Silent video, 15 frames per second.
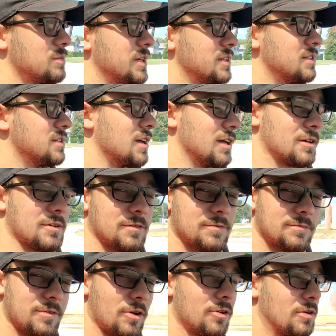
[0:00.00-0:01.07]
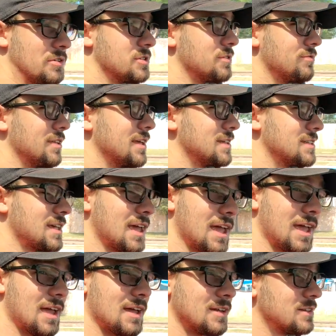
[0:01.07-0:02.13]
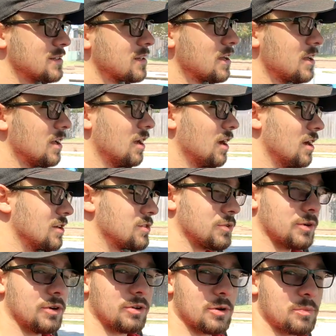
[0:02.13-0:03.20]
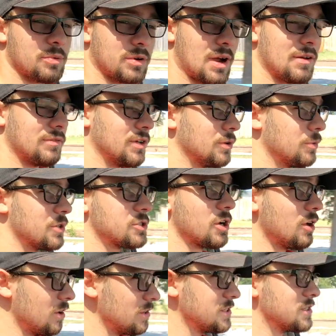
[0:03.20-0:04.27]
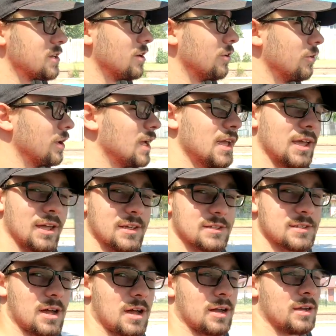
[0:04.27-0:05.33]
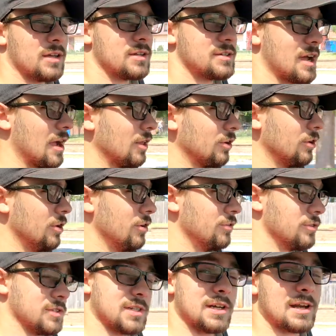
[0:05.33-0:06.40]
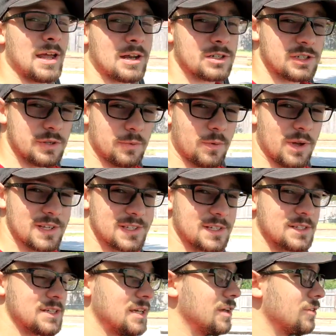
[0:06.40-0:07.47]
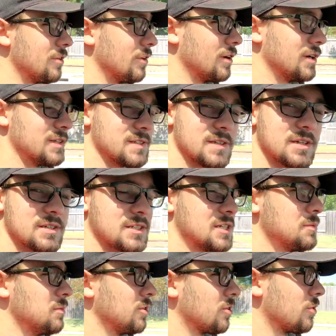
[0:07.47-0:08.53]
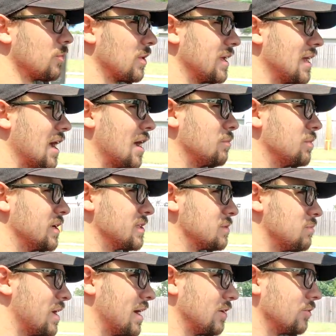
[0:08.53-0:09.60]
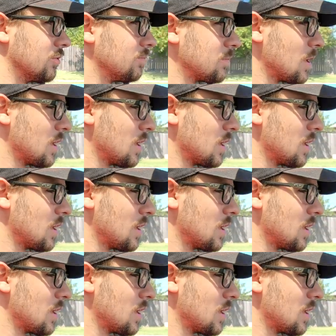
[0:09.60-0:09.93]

me to take photos of this and a Toyota Previa, which also is not Tyler Hoover's, and it actually wasn't either. It is similar to the one he had, but it's a manual.